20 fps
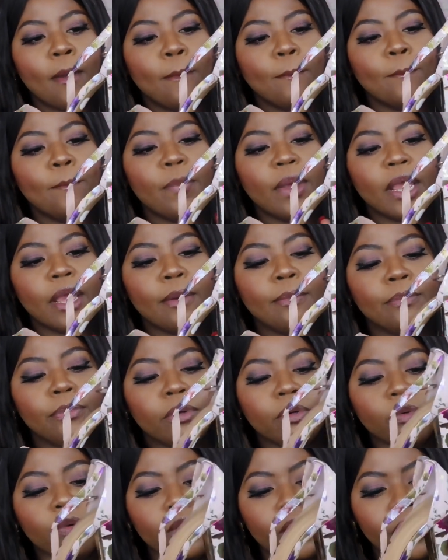
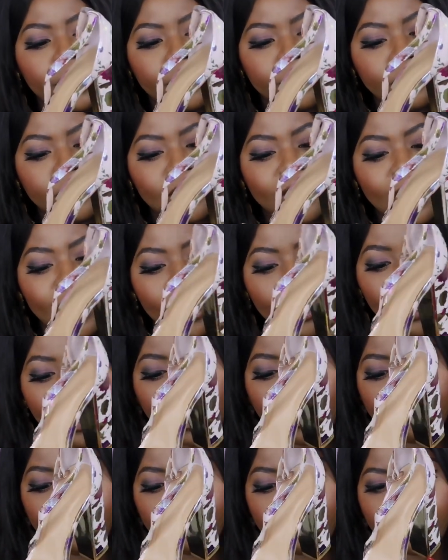bamboo heels that I
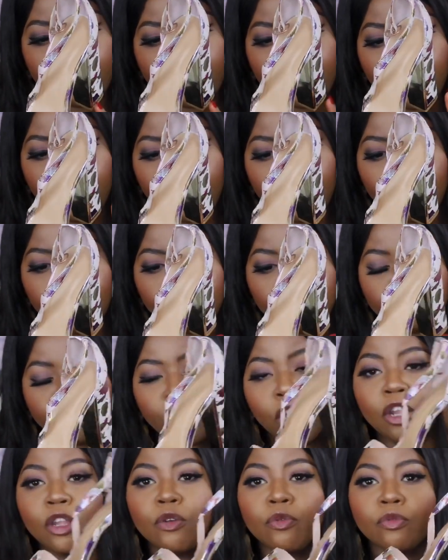got from
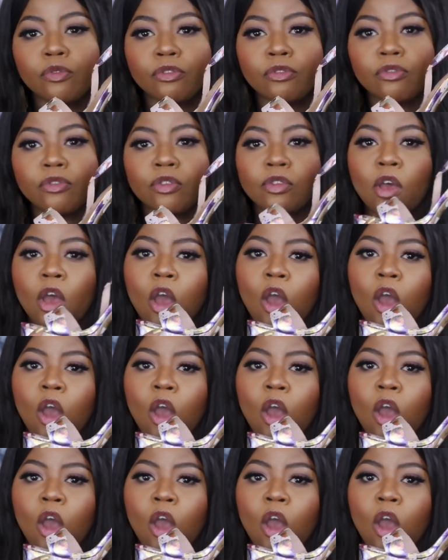Charlotte Russe,